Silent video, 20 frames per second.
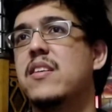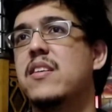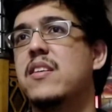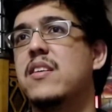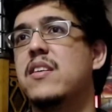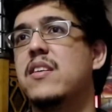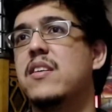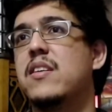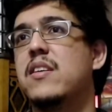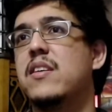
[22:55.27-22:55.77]

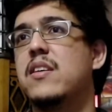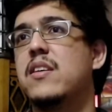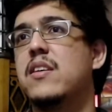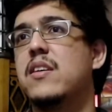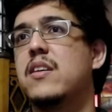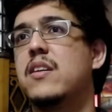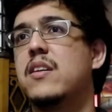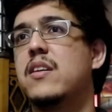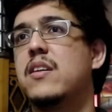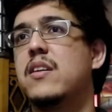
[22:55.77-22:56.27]

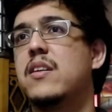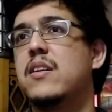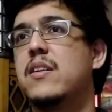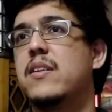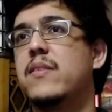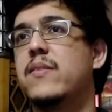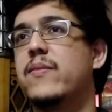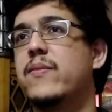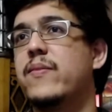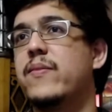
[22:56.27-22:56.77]

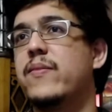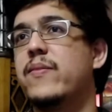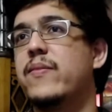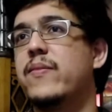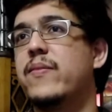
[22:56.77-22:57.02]
[no speech]